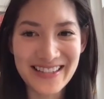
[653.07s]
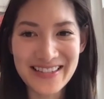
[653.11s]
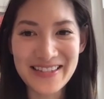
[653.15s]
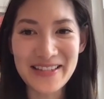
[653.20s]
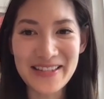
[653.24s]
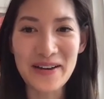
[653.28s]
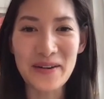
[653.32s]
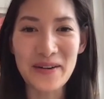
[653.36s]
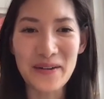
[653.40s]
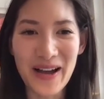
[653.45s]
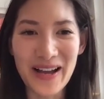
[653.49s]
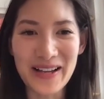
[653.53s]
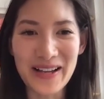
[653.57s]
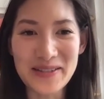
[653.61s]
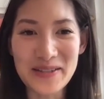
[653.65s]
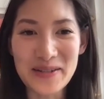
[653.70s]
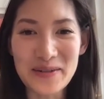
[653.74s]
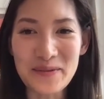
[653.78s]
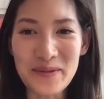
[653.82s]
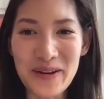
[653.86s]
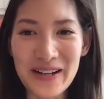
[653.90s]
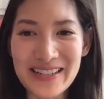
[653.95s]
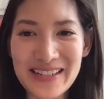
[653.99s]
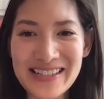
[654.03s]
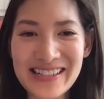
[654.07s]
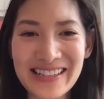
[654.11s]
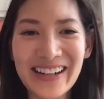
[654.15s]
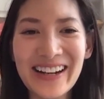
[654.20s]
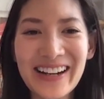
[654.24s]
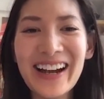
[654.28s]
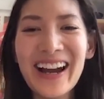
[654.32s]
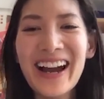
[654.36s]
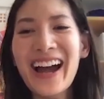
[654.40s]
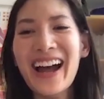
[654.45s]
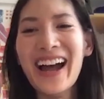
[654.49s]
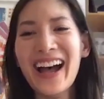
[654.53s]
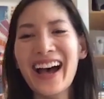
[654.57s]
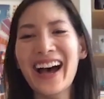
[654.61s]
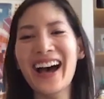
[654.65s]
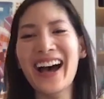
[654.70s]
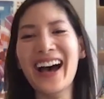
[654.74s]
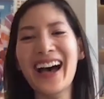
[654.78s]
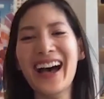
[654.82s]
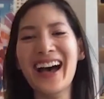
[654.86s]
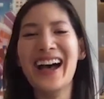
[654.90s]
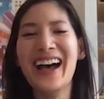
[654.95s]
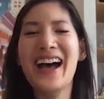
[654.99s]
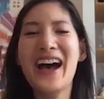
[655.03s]
So I do wonder
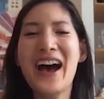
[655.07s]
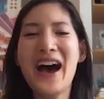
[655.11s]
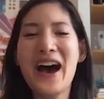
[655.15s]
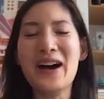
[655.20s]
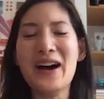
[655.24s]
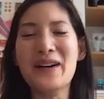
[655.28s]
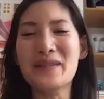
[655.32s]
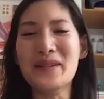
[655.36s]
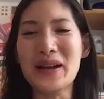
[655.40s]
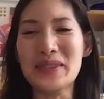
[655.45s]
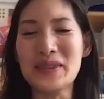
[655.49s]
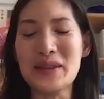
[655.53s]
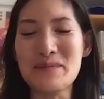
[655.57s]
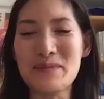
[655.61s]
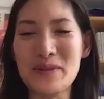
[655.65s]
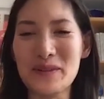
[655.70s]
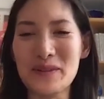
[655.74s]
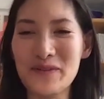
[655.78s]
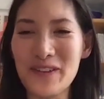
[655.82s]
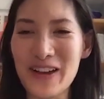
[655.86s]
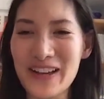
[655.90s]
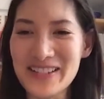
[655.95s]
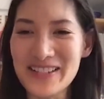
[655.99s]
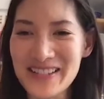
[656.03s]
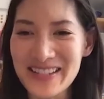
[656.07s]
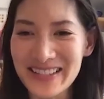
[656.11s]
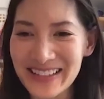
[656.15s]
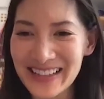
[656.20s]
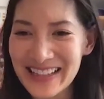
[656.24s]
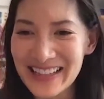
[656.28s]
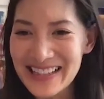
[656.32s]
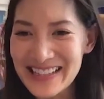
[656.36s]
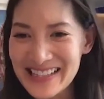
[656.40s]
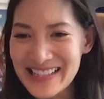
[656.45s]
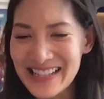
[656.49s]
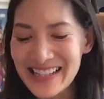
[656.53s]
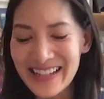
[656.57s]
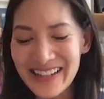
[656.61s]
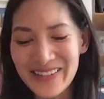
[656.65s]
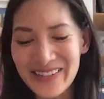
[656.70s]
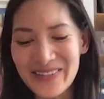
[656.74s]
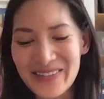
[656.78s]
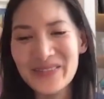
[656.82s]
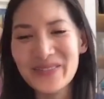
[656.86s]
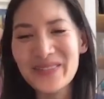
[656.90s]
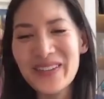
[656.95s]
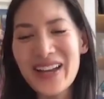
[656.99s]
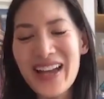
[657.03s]
about the professionalism
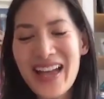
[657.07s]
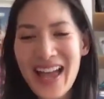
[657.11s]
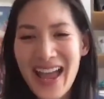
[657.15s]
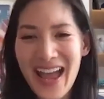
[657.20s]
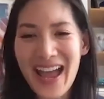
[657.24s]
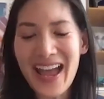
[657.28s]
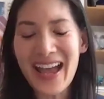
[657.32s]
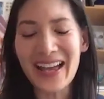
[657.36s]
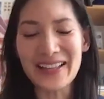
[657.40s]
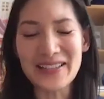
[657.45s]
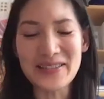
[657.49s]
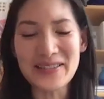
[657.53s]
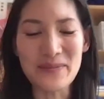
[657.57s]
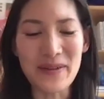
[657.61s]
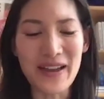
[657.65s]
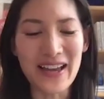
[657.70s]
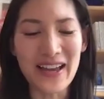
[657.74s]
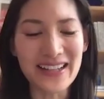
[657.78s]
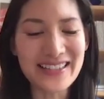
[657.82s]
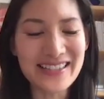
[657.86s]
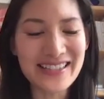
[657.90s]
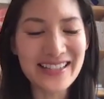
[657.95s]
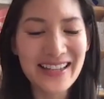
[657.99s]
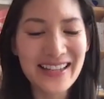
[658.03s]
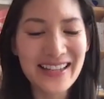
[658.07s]
aspect.